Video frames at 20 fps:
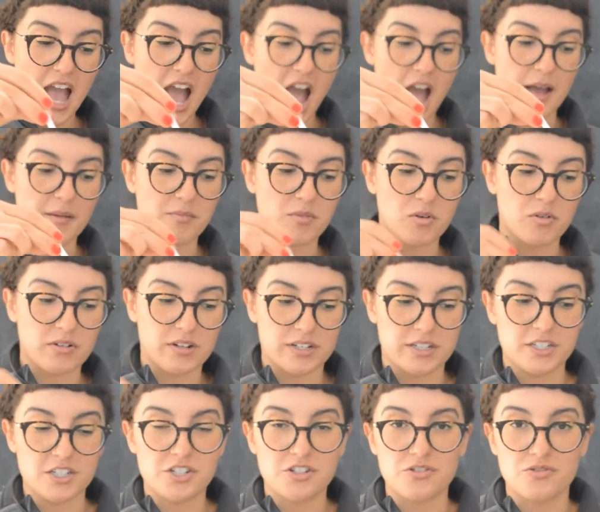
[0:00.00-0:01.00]
I'm
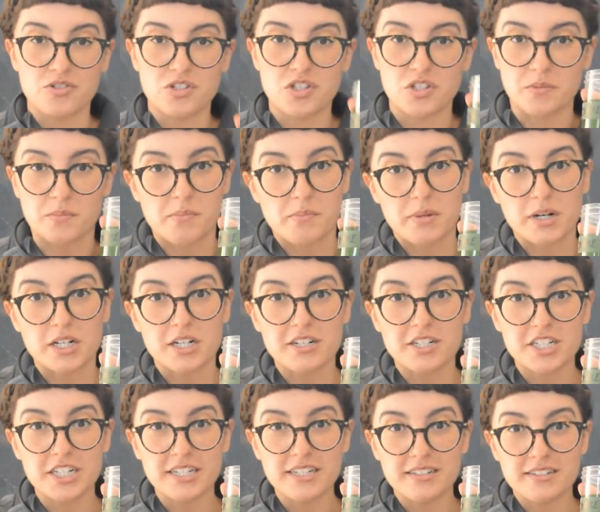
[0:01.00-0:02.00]
going to
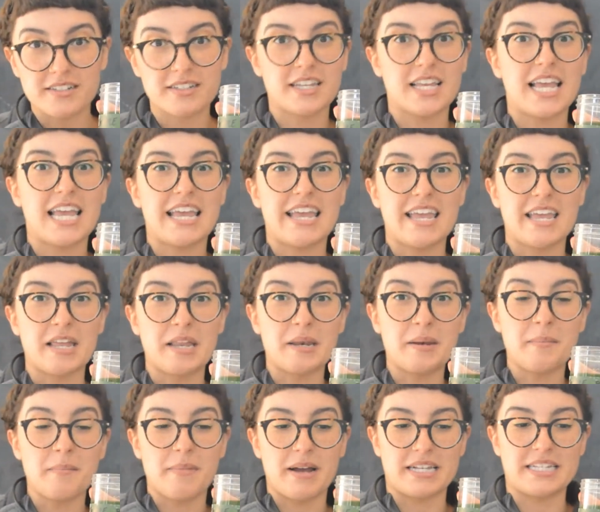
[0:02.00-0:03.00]
submerge it
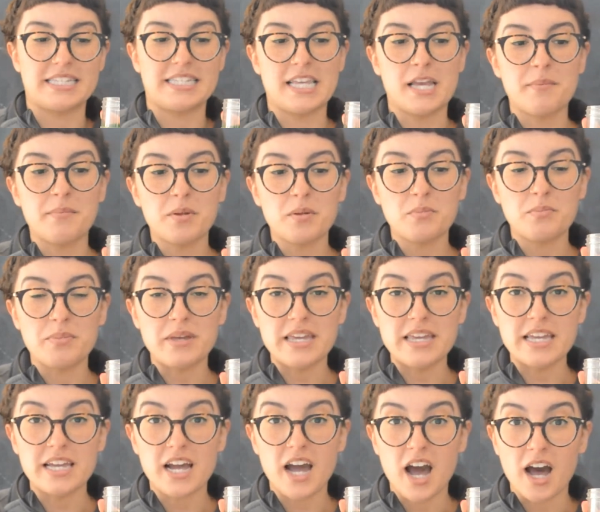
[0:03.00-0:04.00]
in my sample
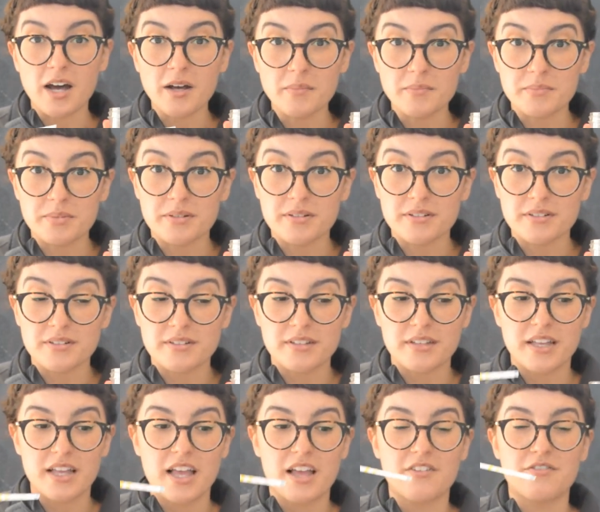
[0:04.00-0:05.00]
B cup
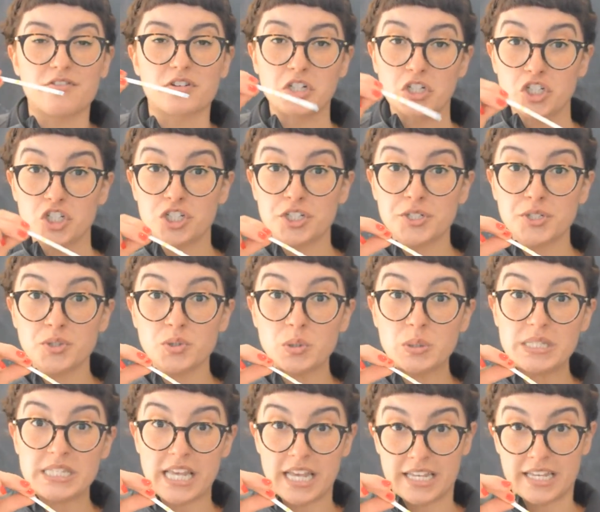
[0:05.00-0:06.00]
for 2
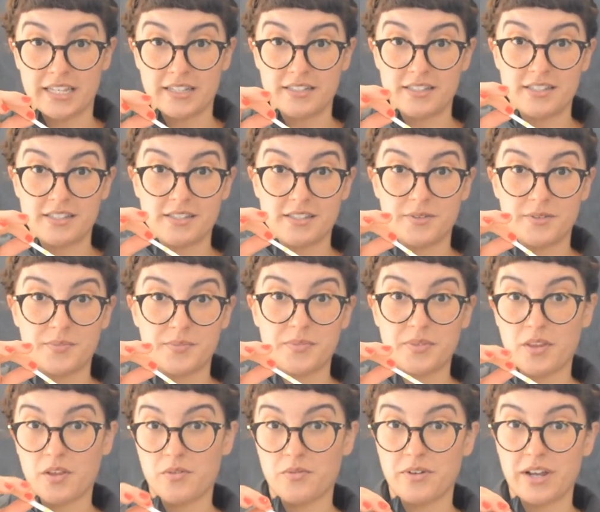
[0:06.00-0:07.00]
seconds.
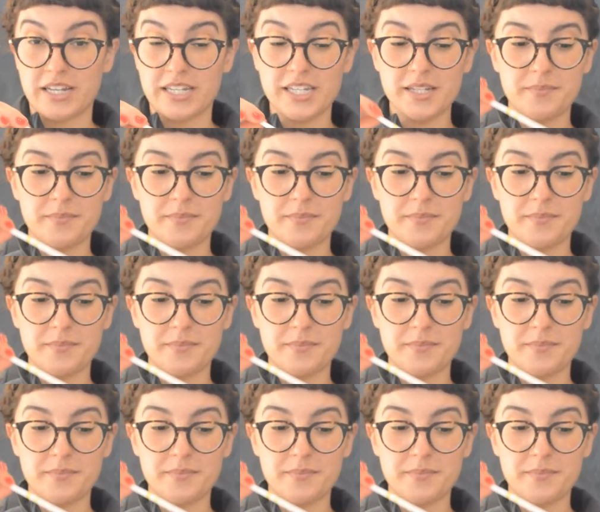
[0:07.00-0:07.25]
Ready?